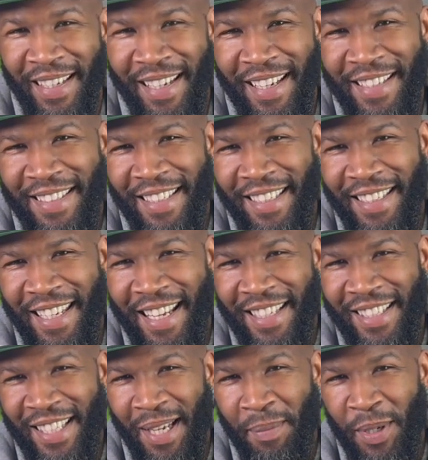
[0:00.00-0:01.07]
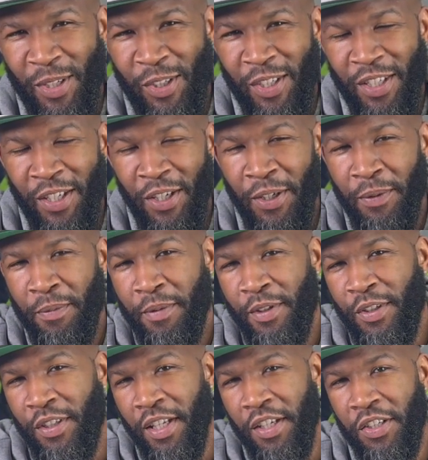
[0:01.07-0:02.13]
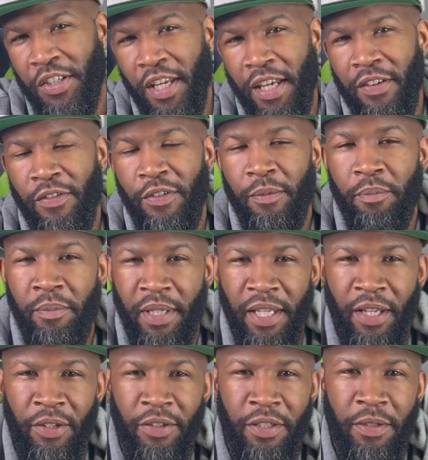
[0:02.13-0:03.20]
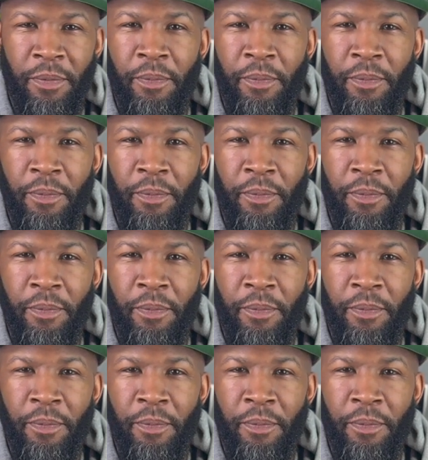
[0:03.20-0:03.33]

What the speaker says: Until the next time I see y'all, stay safe, be healthy.